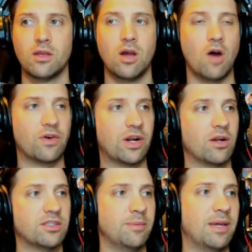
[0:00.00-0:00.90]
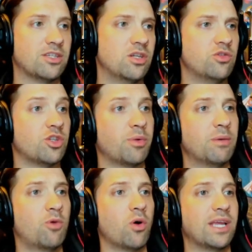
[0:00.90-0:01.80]
Over here on CBS News,
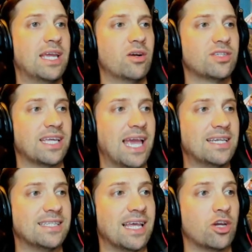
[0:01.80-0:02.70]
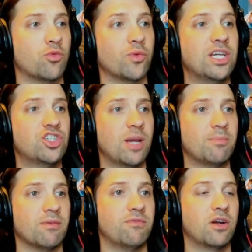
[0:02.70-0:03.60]
Supreme Court hears a case that could
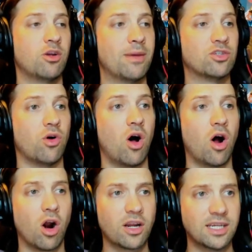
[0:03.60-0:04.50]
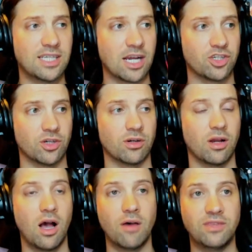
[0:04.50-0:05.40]
reshape the fundamental architecture
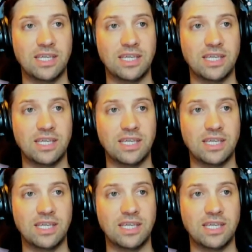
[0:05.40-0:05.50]
of the